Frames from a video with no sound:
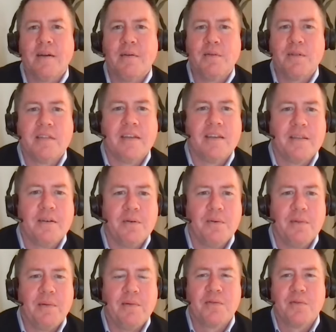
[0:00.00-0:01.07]
that was like the,
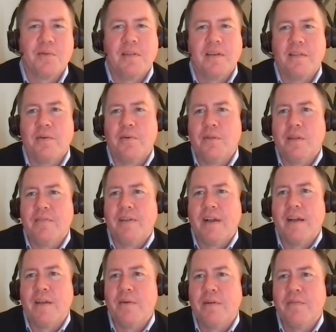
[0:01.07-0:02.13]
that was really like the only
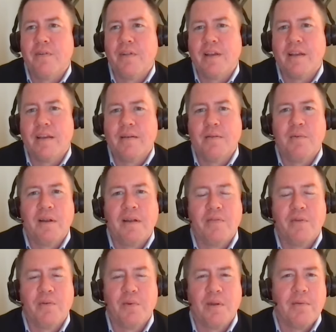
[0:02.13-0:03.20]
value I feel like
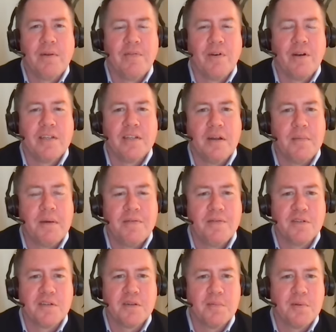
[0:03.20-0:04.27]
whenever, whenever I saw my
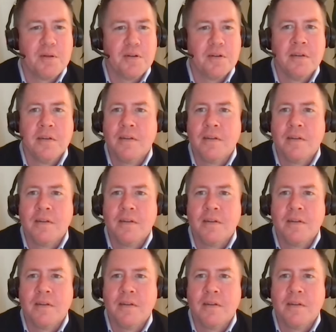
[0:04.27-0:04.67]
first computer.